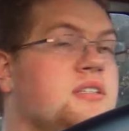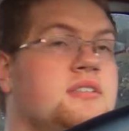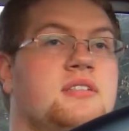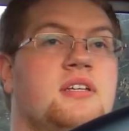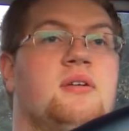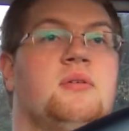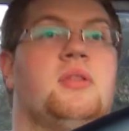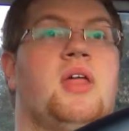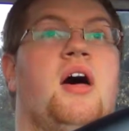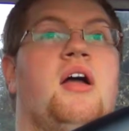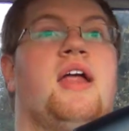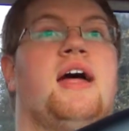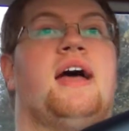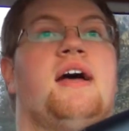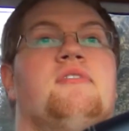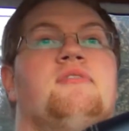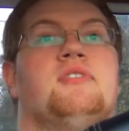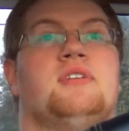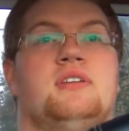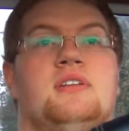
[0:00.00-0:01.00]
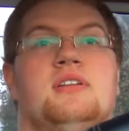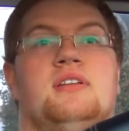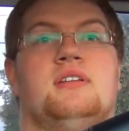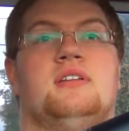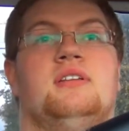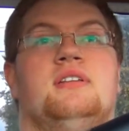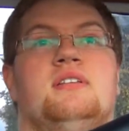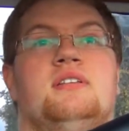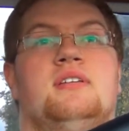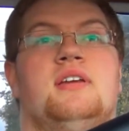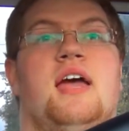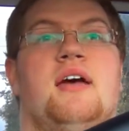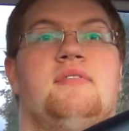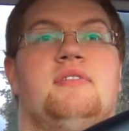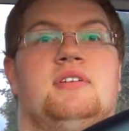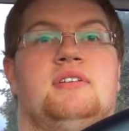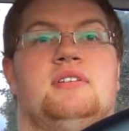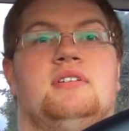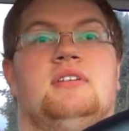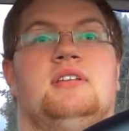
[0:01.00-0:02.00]
this thing without
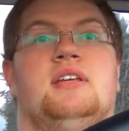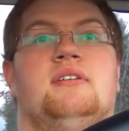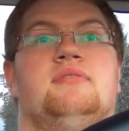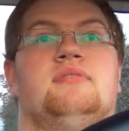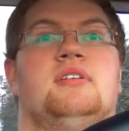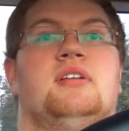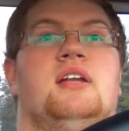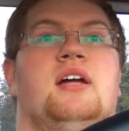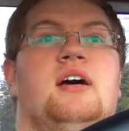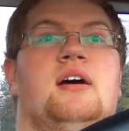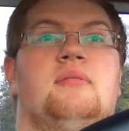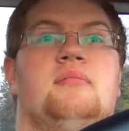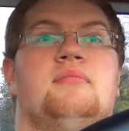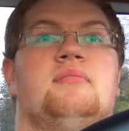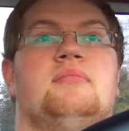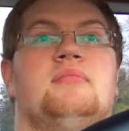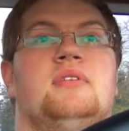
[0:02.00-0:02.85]
having to lift it up.